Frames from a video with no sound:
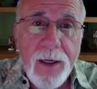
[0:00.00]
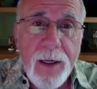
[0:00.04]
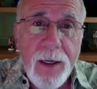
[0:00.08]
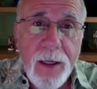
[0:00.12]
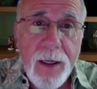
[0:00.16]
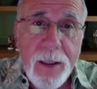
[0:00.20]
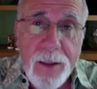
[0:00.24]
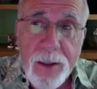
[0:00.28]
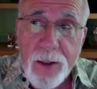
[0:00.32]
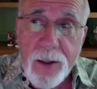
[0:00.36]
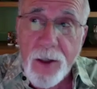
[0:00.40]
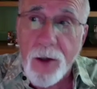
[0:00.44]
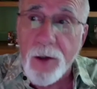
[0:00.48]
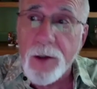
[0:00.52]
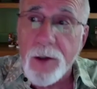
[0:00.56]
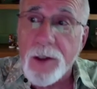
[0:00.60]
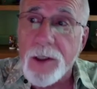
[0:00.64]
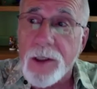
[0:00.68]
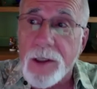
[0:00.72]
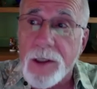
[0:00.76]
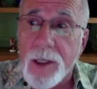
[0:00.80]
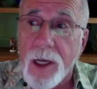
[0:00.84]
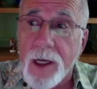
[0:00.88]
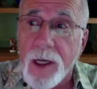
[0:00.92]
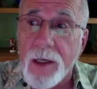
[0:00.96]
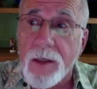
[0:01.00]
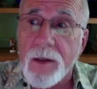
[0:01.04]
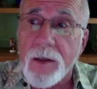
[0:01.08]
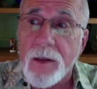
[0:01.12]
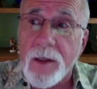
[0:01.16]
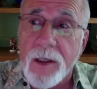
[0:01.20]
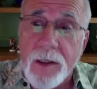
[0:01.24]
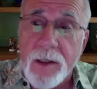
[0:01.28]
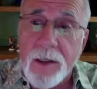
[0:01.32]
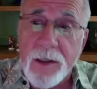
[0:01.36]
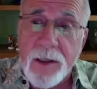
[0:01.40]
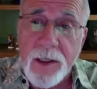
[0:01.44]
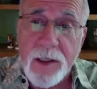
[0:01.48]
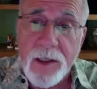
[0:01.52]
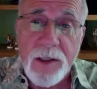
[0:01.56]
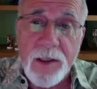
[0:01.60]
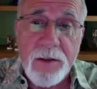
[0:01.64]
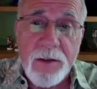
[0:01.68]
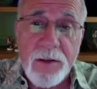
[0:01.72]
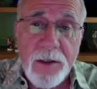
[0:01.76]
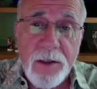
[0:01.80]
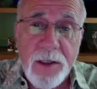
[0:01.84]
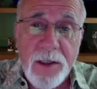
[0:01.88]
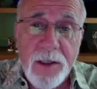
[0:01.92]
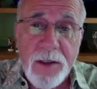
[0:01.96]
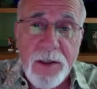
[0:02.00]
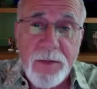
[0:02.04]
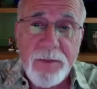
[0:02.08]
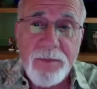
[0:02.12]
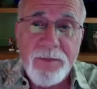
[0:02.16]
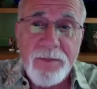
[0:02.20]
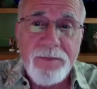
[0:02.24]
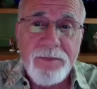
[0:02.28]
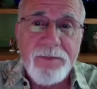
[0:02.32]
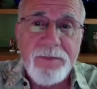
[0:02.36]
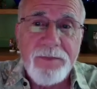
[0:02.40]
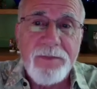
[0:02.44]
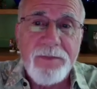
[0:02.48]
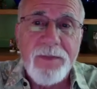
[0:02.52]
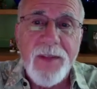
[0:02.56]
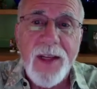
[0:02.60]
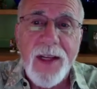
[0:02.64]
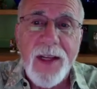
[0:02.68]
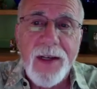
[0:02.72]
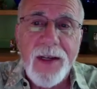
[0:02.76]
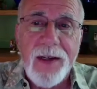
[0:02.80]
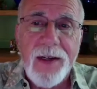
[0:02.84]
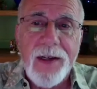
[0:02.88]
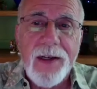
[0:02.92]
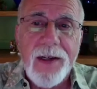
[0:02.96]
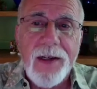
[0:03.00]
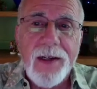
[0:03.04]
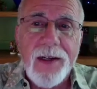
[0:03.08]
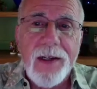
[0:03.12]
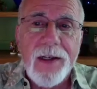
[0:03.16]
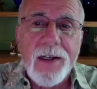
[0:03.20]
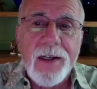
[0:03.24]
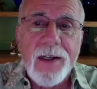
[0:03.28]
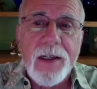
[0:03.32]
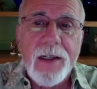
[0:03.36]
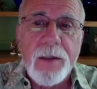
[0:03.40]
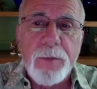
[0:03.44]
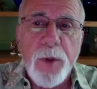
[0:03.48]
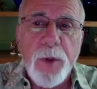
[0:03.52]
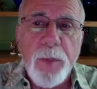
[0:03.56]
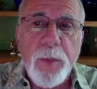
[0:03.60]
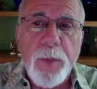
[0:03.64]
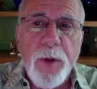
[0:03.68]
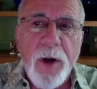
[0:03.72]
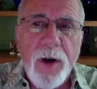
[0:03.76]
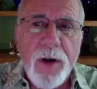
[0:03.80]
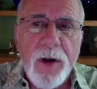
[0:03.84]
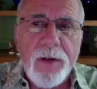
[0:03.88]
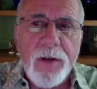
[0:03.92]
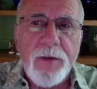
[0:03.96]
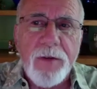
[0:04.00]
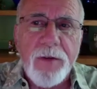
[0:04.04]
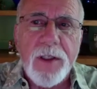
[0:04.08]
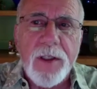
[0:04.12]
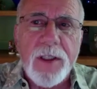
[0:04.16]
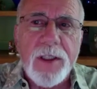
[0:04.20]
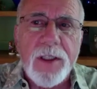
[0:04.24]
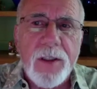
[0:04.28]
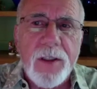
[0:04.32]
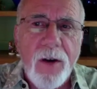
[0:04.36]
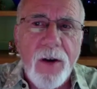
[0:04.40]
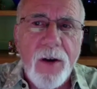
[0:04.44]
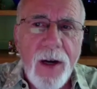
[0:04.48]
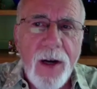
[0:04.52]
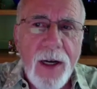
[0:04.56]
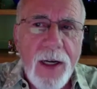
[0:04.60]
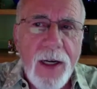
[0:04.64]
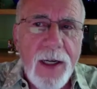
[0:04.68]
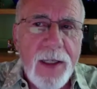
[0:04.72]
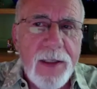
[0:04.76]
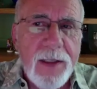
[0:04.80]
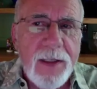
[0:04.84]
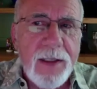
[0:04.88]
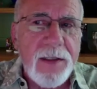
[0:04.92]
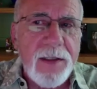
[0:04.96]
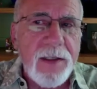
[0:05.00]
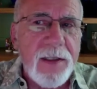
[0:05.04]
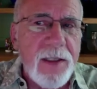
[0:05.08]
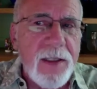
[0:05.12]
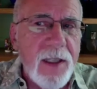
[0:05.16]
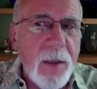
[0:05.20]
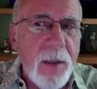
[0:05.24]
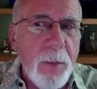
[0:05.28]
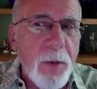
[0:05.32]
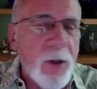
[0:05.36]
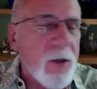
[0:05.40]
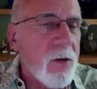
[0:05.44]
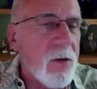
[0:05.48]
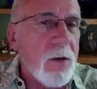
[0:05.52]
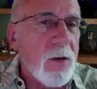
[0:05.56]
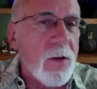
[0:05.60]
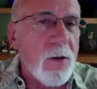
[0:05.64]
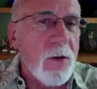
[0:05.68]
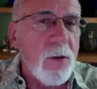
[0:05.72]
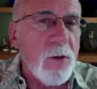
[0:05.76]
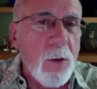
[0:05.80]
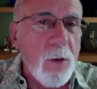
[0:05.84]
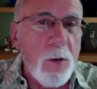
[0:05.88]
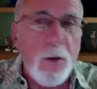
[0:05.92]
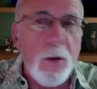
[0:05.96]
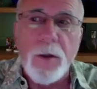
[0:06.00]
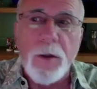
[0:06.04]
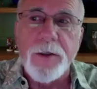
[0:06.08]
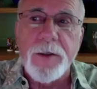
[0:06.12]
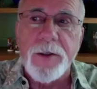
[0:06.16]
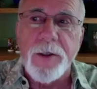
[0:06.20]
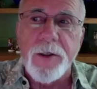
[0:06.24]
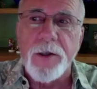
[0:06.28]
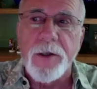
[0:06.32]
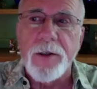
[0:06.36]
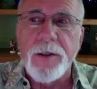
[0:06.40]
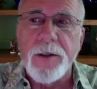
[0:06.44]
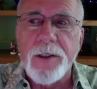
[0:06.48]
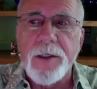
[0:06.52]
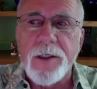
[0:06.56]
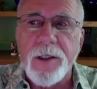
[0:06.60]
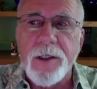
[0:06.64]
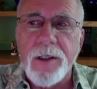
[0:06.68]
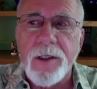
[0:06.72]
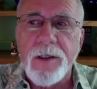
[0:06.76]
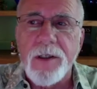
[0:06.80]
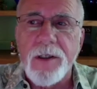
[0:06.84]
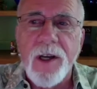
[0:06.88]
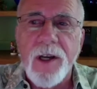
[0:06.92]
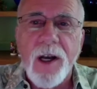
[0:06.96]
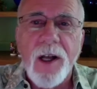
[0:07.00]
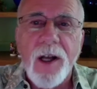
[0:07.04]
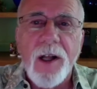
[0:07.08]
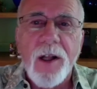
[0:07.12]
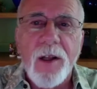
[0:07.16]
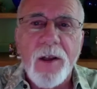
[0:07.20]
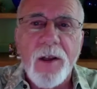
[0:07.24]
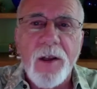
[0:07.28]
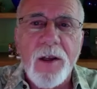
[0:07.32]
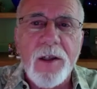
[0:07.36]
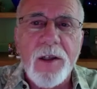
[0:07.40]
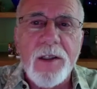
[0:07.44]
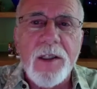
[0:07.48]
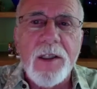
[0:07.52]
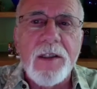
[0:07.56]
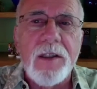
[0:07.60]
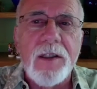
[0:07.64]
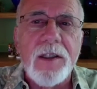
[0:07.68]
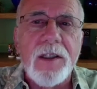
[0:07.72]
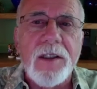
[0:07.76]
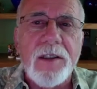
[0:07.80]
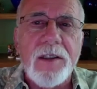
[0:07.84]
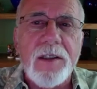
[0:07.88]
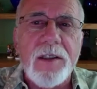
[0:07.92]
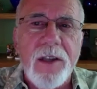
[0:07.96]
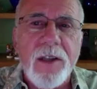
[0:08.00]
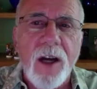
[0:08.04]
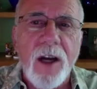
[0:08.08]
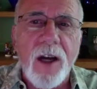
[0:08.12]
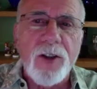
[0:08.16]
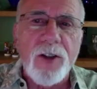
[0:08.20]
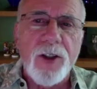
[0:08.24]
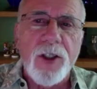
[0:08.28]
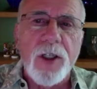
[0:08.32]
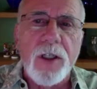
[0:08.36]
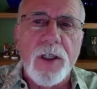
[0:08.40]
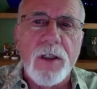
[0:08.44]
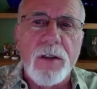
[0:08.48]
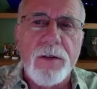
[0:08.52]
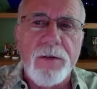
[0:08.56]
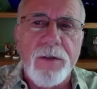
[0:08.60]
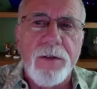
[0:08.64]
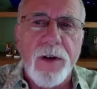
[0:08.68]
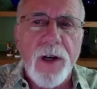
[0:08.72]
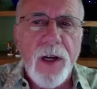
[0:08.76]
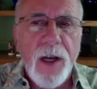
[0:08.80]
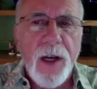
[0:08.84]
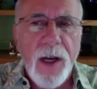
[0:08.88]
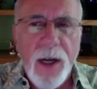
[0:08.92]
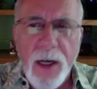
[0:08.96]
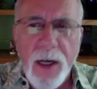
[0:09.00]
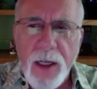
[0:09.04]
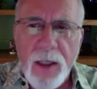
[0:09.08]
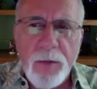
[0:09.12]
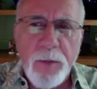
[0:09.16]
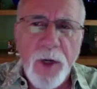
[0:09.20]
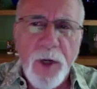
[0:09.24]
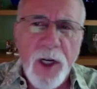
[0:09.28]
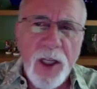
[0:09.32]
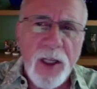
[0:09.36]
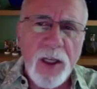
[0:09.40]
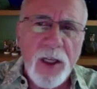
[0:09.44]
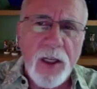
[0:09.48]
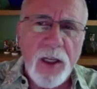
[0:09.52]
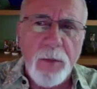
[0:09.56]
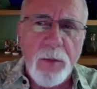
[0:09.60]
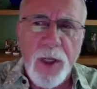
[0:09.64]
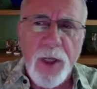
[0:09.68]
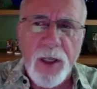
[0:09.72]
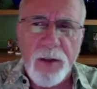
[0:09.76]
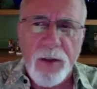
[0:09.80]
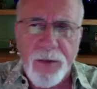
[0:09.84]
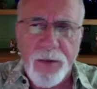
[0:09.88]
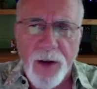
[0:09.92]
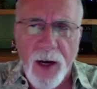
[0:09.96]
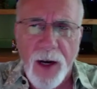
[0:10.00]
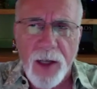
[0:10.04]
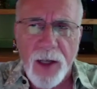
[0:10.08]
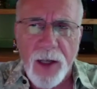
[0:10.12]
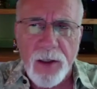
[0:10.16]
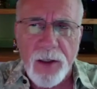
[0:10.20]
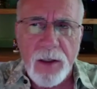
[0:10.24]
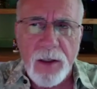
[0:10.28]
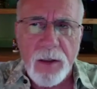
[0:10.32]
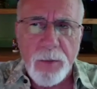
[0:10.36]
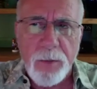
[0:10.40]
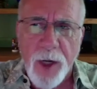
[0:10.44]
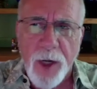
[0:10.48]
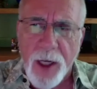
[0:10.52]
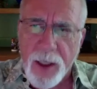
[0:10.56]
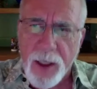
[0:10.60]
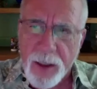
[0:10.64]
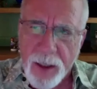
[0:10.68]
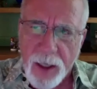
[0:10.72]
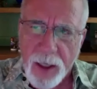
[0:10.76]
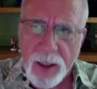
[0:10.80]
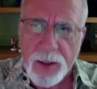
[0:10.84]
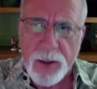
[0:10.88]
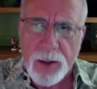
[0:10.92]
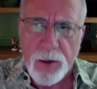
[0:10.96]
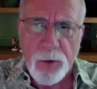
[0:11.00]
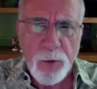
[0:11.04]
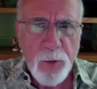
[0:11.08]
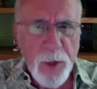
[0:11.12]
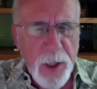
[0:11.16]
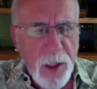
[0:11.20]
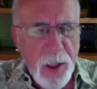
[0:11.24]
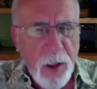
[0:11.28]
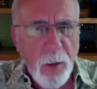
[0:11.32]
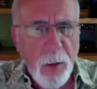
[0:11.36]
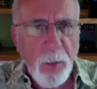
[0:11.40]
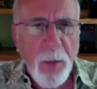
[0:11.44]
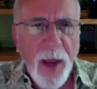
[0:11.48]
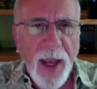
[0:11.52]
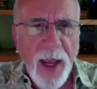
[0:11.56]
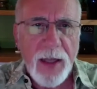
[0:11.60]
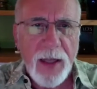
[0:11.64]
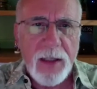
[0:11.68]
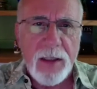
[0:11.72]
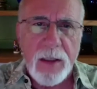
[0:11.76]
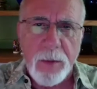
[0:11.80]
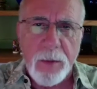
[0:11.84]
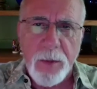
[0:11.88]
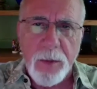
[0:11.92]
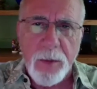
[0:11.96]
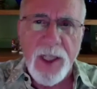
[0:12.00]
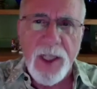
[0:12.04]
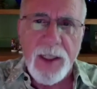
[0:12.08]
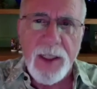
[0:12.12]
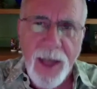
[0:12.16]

And so the cycle continues. In preparing for this talk, I did the typical Google search and looked at the discussion of anybody can be a father, but it takes a real man to be a